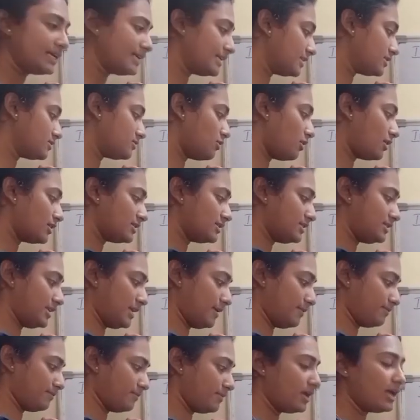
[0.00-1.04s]
It is not
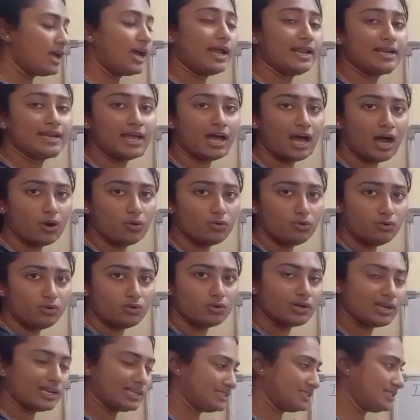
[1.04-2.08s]
seen. And how?
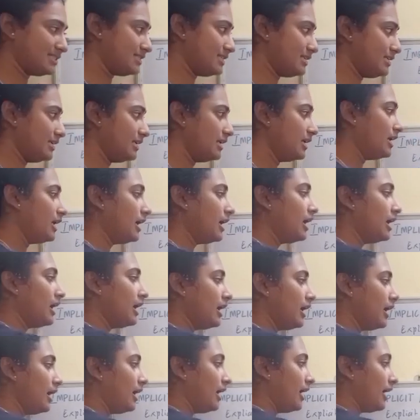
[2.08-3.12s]
Let's see.
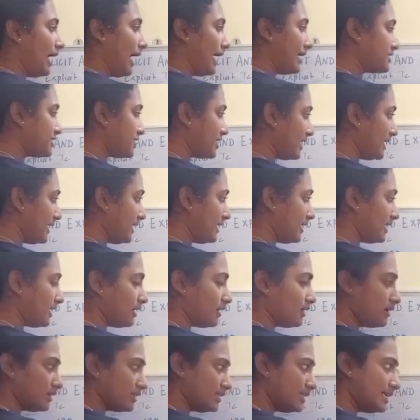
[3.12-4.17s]
Actually,
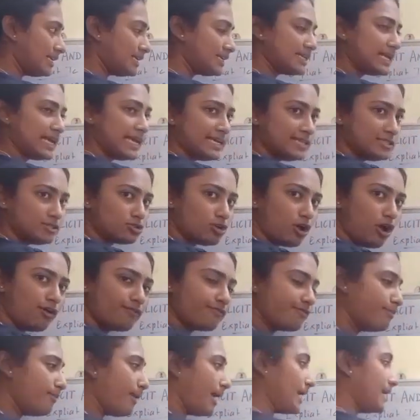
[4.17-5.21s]
the range
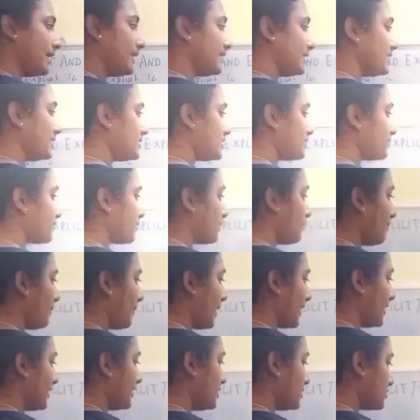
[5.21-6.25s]
of byte is from
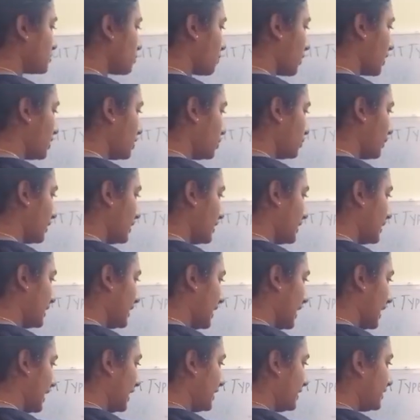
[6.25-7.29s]
minus
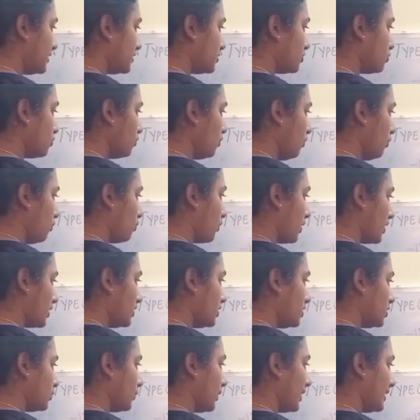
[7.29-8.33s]
128 to
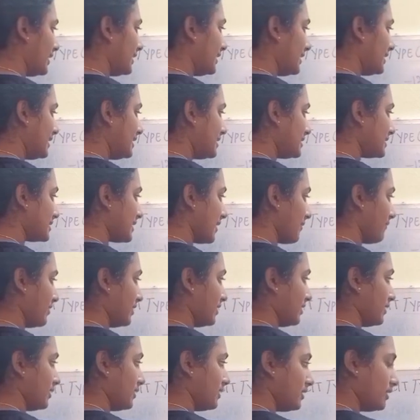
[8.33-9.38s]

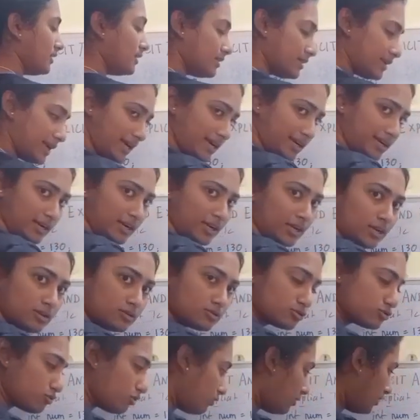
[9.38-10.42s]
127, right?
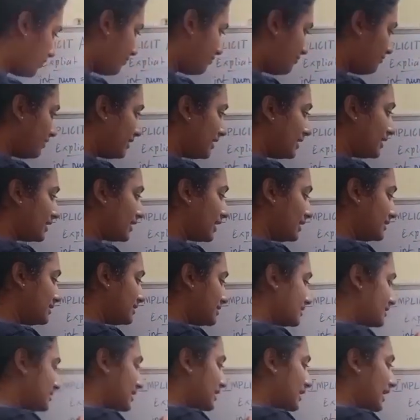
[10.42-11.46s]
So if we
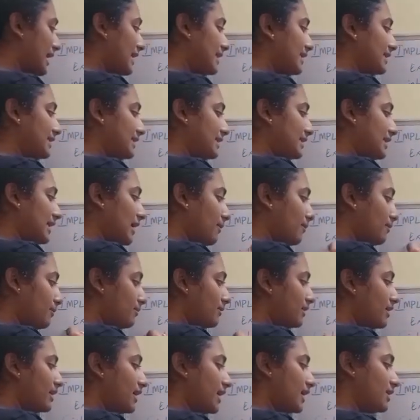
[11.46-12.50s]
consider any
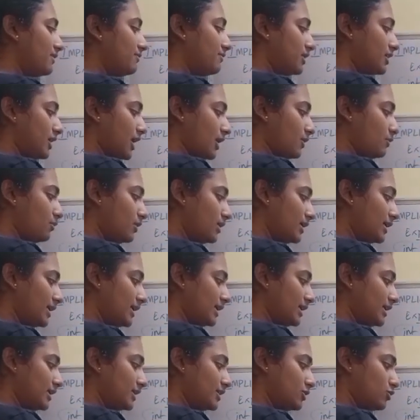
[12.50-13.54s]
number and we are
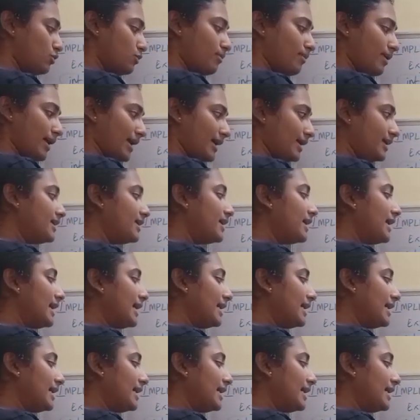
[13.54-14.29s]
converting it to byte,